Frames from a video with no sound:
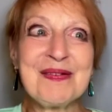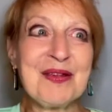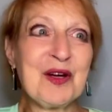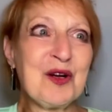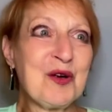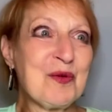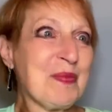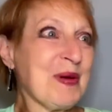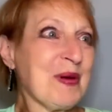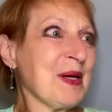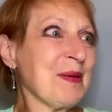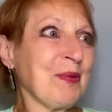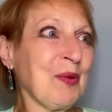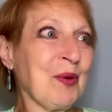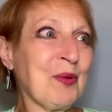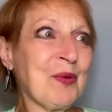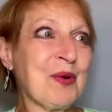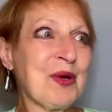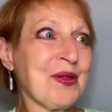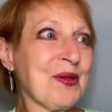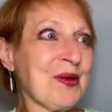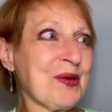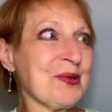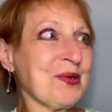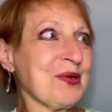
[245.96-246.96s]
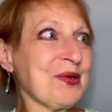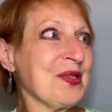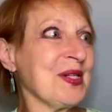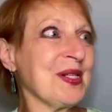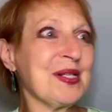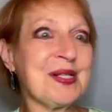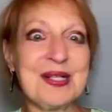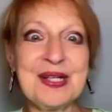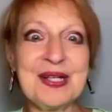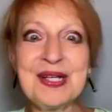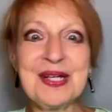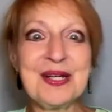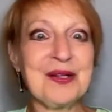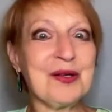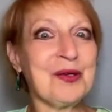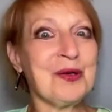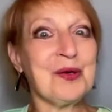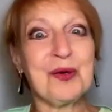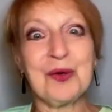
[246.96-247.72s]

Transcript: there are people with OCD